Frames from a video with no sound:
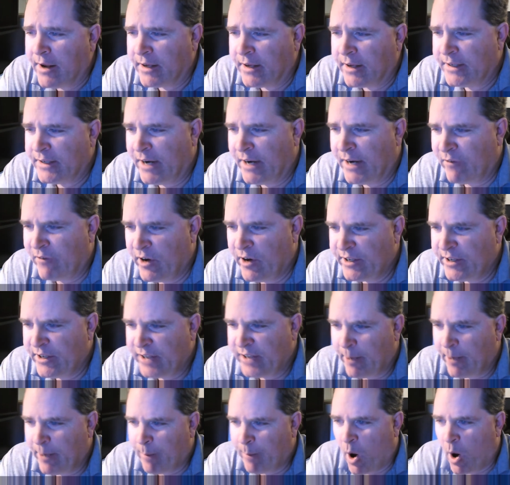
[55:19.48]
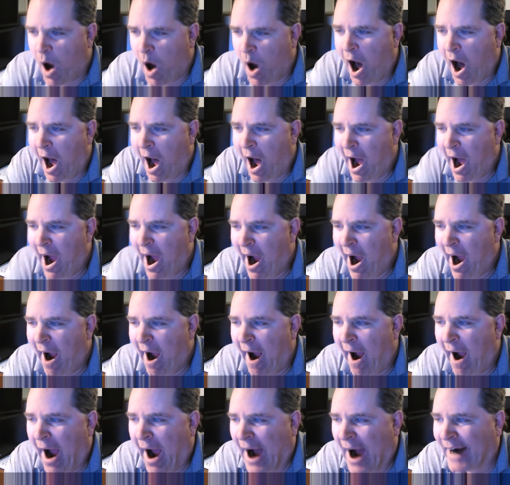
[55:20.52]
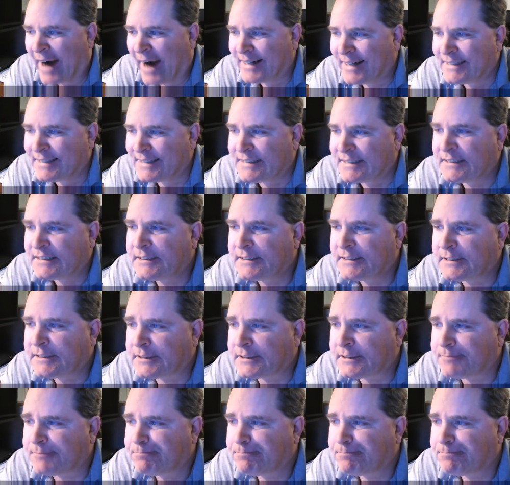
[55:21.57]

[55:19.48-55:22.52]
Different symbol. Uh-huh,